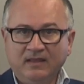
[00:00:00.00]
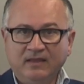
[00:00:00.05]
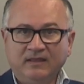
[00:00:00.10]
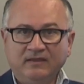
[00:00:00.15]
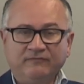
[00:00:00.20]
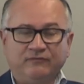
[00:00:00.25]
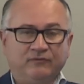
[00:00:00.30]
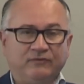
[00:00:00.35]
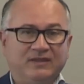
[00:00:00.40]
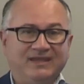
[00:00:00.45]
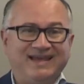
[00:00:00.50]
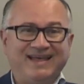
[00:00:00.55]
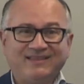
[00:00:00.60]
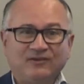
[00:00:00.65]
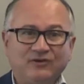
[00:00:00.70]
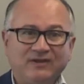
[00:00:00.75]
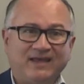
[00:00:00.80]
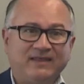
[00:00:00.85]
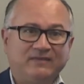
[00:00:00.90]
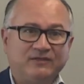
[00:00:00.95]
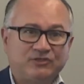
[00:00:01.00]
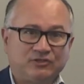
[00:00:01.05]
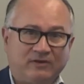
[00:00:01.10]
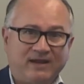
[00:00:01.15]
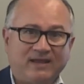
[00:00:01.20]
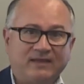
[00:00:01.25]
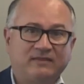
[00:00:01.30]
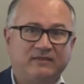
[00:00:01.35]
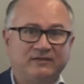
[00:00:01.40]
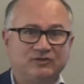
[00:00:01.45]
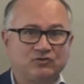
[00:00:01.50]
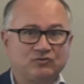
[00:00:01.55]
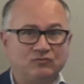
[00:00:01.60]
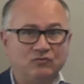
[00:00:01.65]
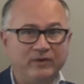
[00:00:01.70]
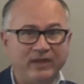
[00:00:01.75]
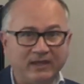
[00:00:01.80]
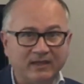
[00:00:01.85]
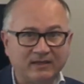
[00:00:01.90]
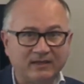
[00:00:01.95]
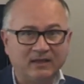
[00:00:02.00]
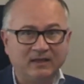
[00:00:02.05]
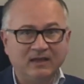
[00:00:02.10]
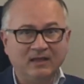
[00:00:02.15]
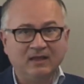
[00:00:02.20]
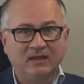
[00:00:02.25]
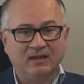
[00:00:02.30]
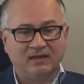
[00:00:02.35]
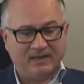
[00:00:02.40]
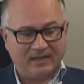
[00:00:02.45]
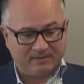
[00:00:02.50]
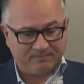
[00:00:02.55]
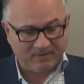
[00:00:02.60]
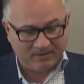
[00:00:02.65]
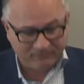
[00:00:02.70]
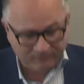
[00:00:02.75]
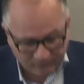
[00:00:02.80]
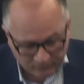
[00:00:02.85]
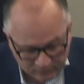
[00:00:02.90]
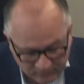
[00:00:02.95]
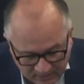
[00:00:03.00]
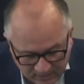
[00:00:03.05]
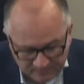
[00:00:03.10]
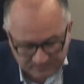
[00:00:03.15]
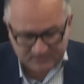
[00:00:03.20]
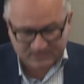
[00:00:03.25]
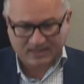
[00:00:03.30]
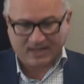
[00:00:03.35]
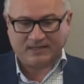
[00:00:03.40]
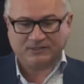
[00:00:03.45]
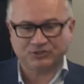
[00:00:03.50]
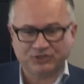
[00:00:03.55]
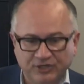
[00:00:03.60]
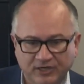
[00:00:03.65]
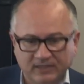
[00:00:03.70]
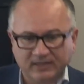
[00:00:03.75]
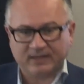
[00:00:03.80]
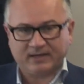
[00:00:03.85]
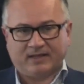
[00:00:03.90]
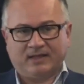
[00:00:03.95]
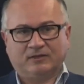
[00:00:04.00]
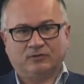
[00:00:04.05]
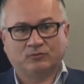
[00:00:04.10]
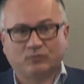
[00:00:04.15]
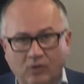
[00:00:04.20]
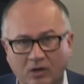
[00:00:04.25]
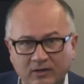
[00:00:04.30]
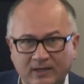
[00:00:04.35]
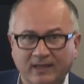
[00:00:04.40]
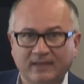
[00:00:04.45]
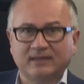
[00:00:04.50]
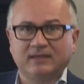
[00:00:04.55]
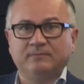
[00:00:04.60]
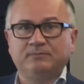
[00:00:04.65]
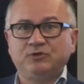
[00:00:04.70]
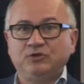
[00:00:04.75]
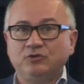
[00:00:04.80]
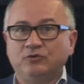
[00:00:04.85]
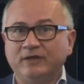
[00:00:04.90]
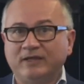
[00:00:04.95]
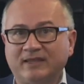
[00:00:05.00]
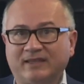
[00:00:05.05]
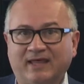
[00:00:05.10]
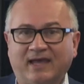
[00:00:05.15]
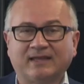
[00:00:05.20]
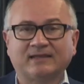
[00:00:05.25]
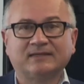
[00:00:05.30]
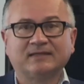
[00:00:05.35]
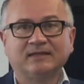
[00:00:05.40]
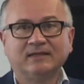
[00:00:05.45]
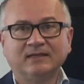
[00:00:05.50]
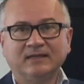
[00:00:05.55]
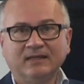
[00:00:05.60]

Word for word: If on the other hand the strength is weak, like my foot keeps catching and I can't walk, I keep doing that,